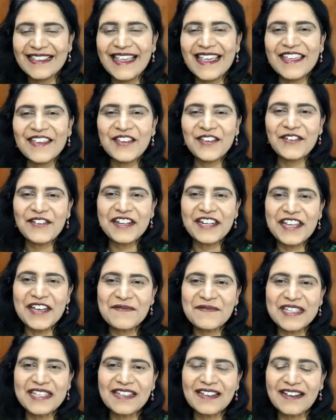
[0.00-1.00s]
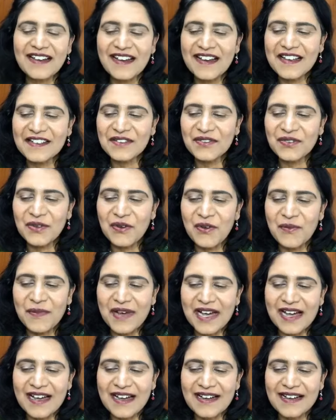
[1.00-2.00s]
Thank you, Namika, so
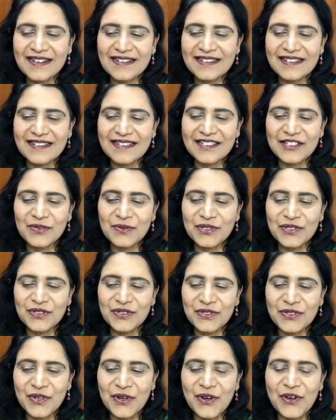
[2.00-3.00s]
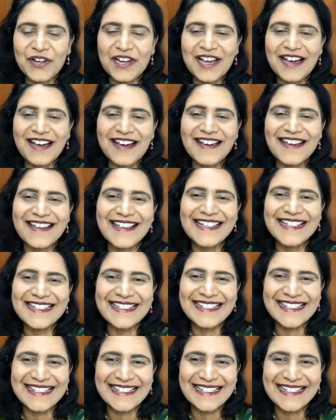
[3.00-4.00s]
much. It was so
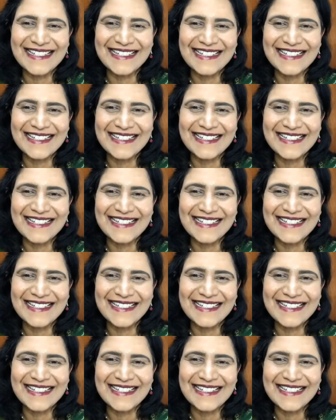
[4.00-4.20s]
nice.